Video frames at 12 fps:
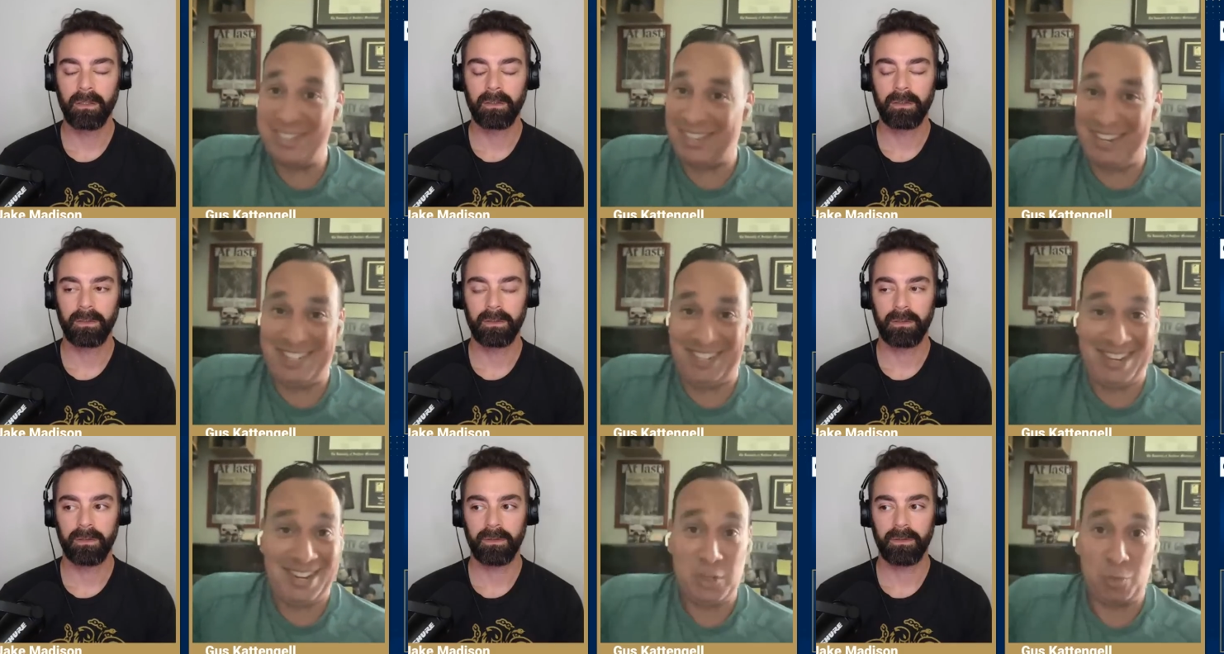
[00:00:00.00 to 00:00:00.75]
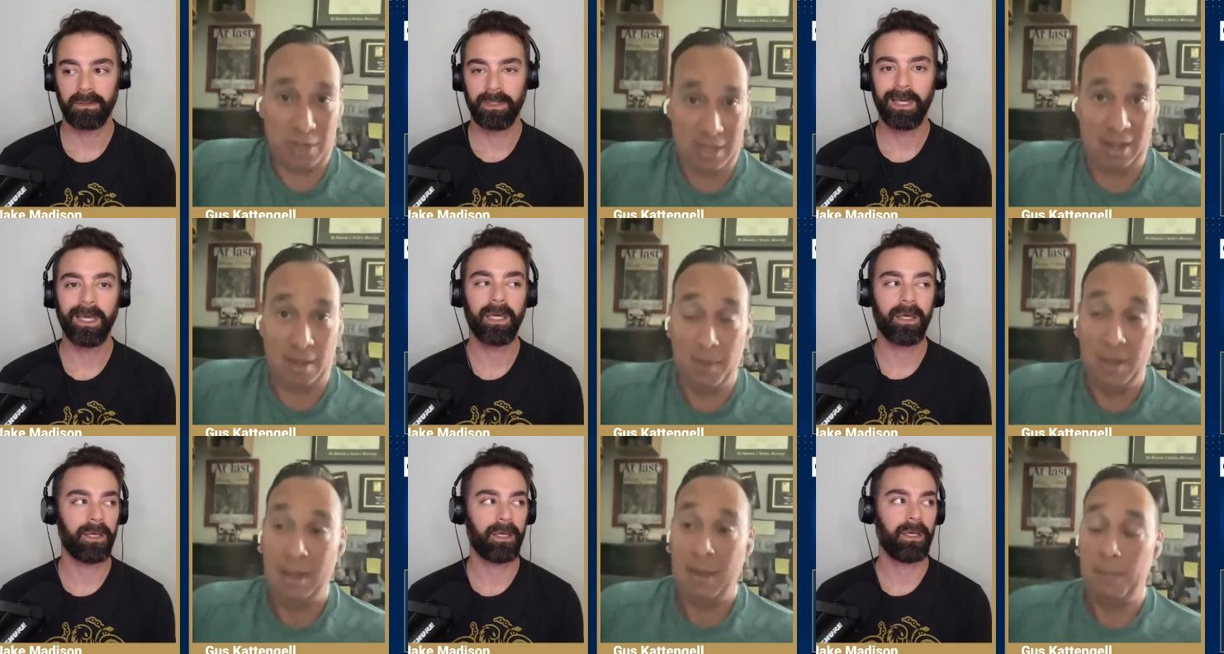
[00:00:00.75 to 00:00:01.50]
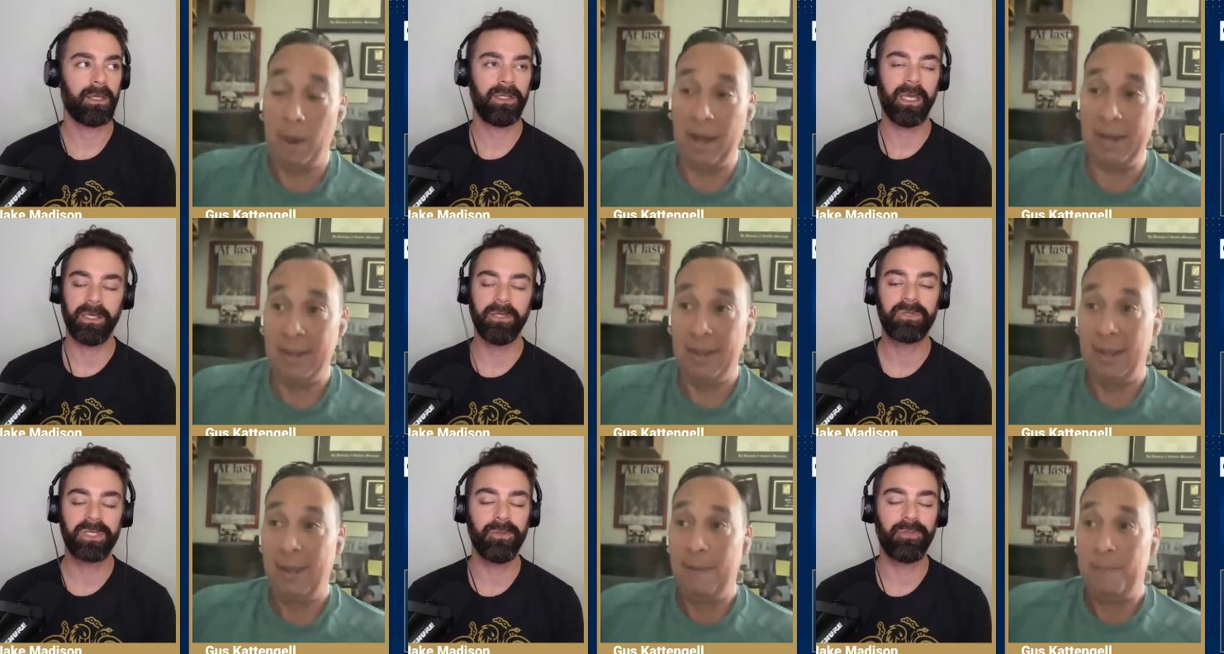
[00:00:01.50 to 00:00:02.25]
Speaker 1: decision is with him. But yeah,
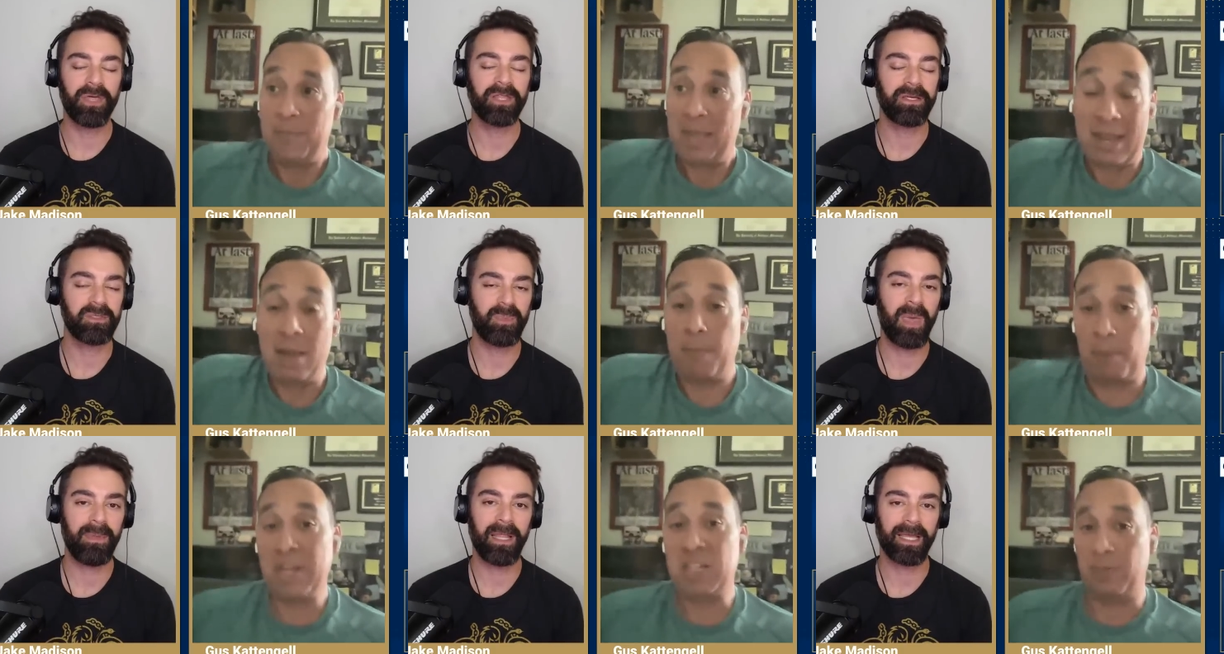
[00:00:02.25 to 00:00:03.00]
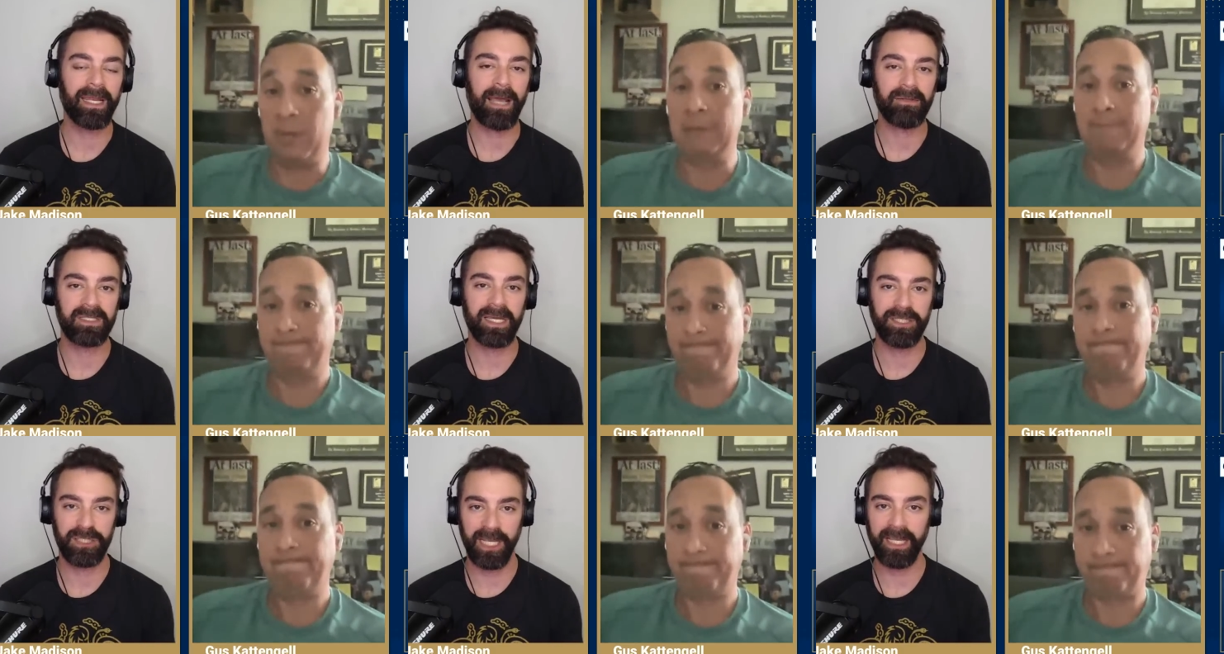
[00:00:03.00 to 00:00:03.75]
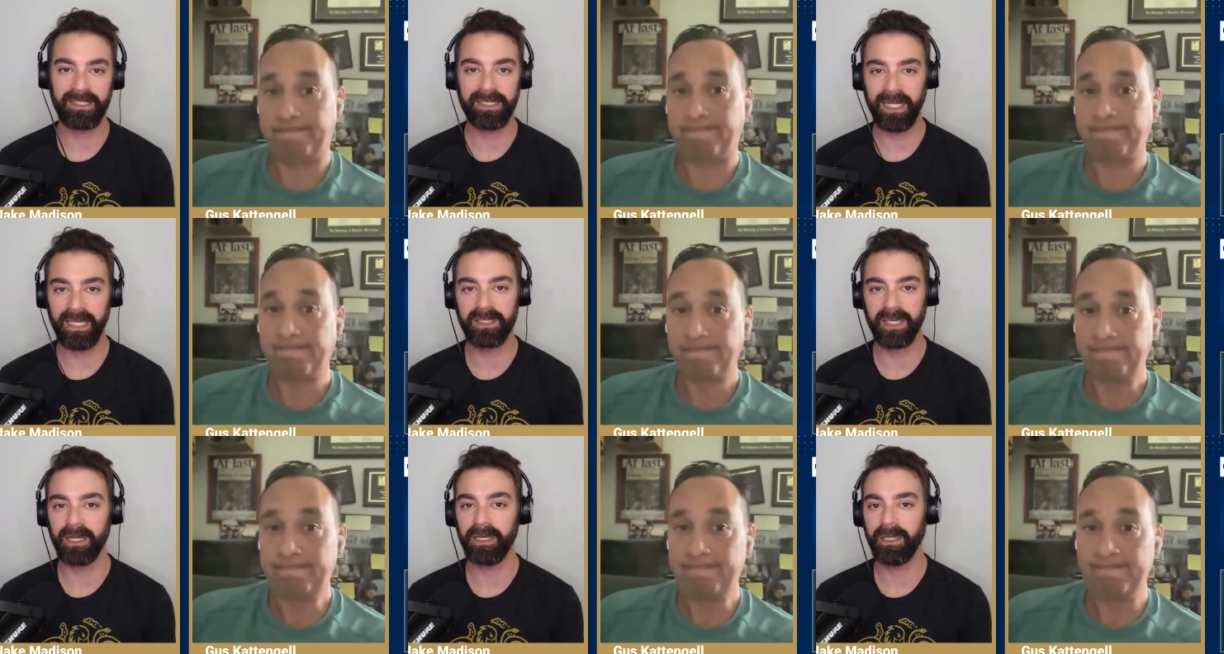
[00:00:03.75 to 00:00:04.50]
Speaker 2: you you think there's maybe like an outside chance that
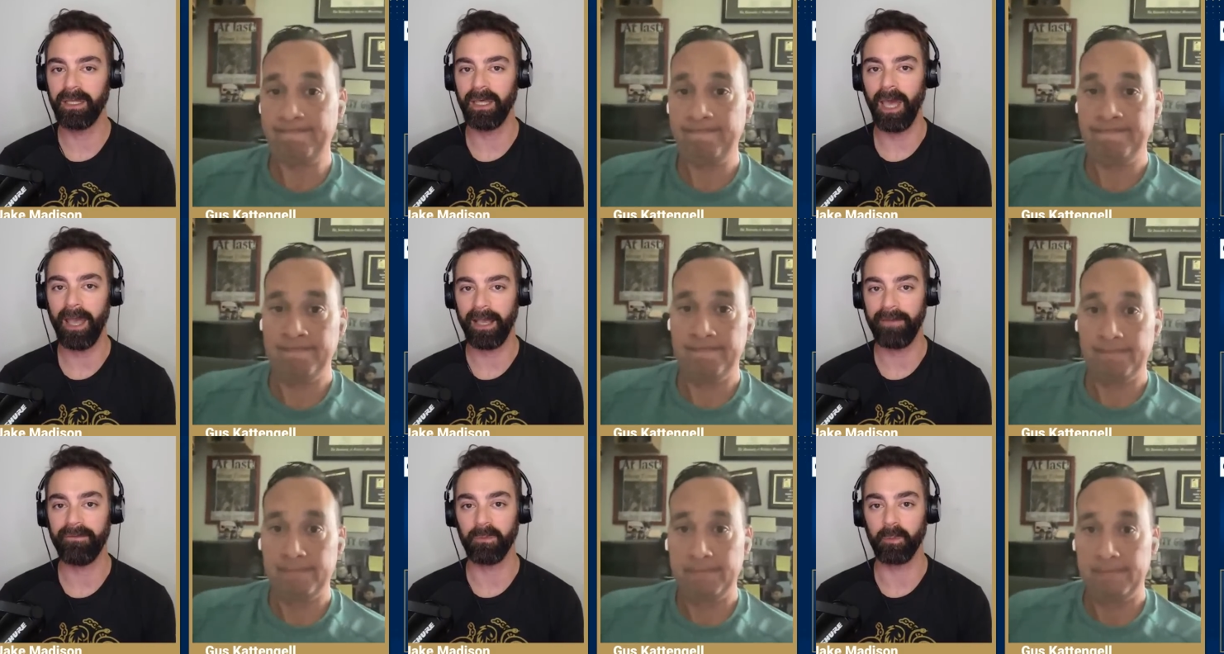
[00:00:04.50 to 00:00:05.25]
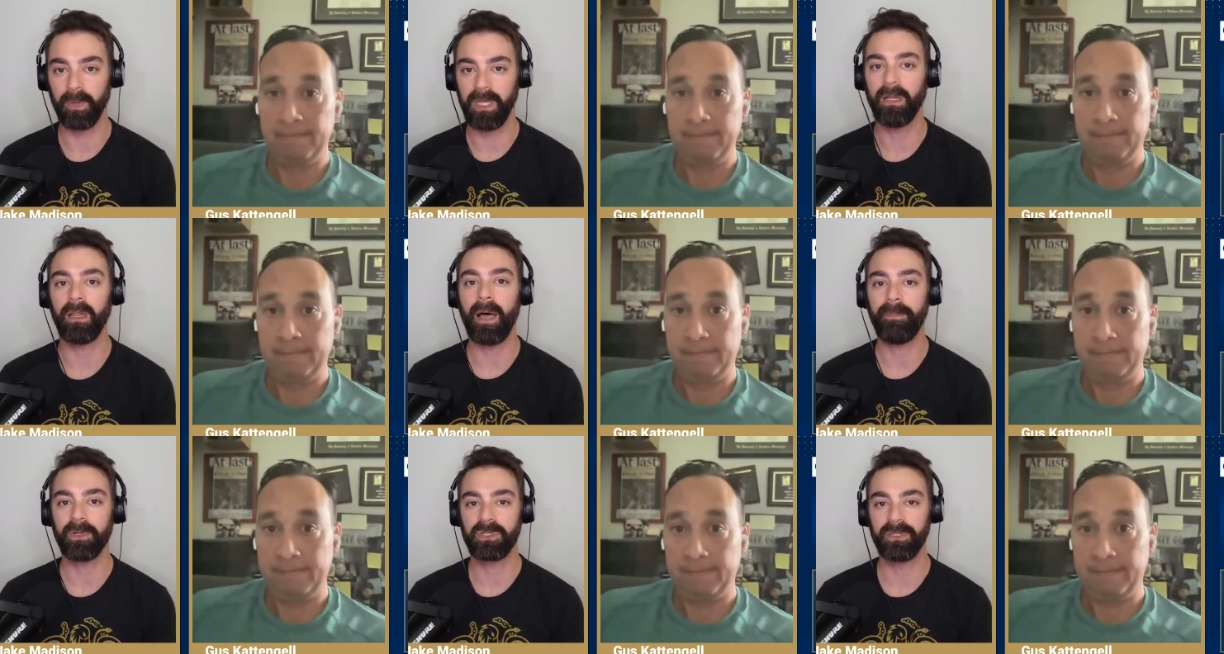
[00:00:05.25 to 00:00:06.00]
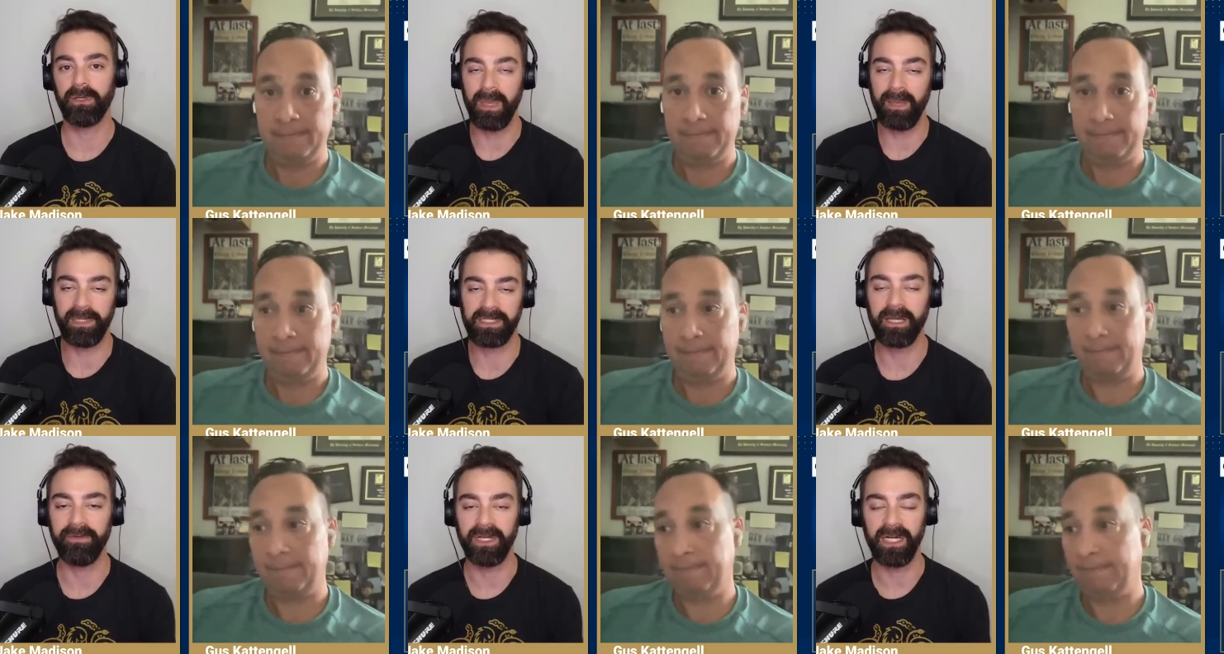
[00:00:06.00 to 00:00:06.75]
he's gonna yeah, have a real opportunity? Maybe
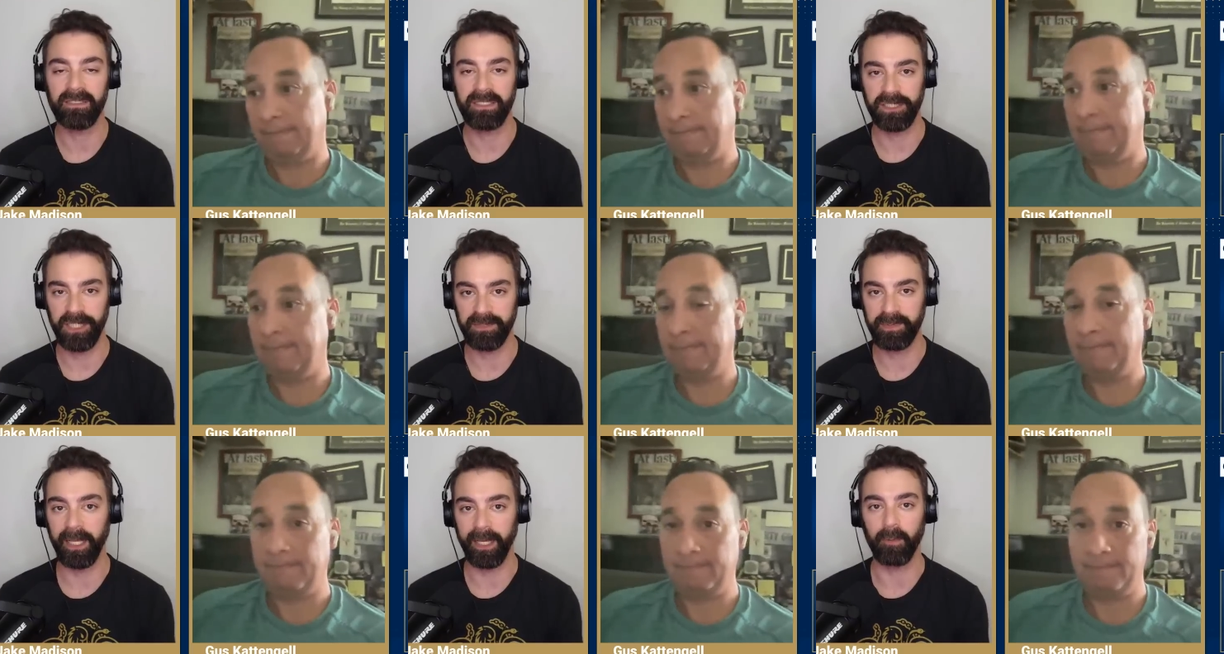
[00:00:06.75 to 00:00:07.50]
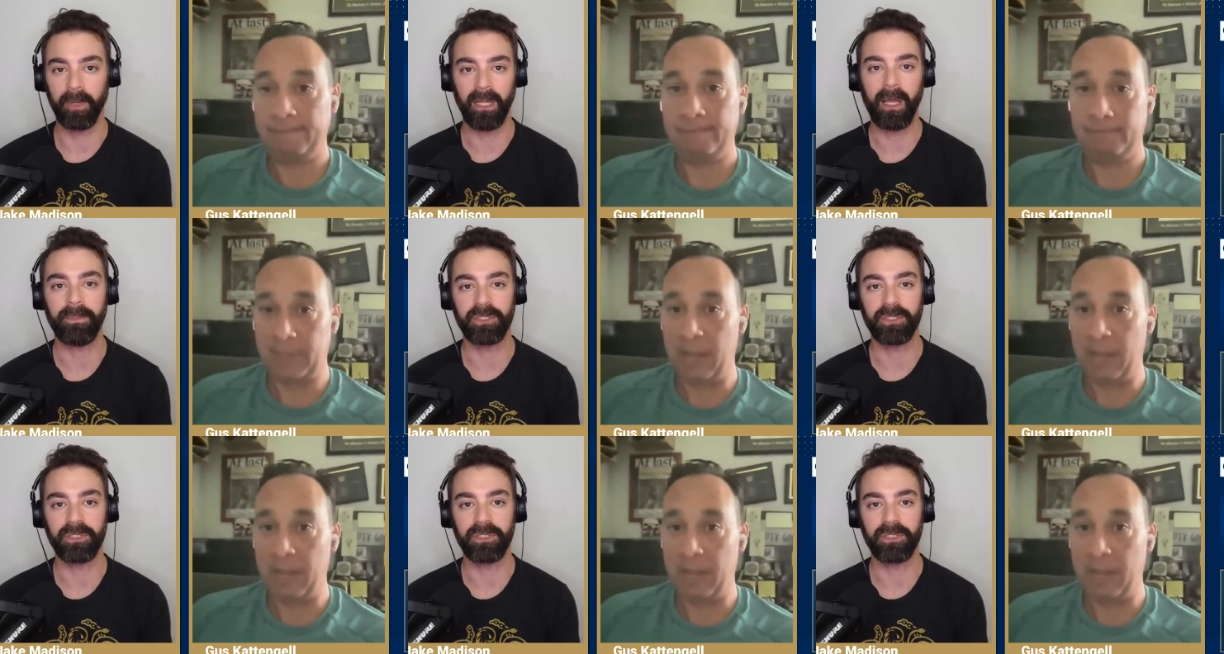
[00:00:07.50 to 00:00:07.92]
it's not even an outside chance, but like a real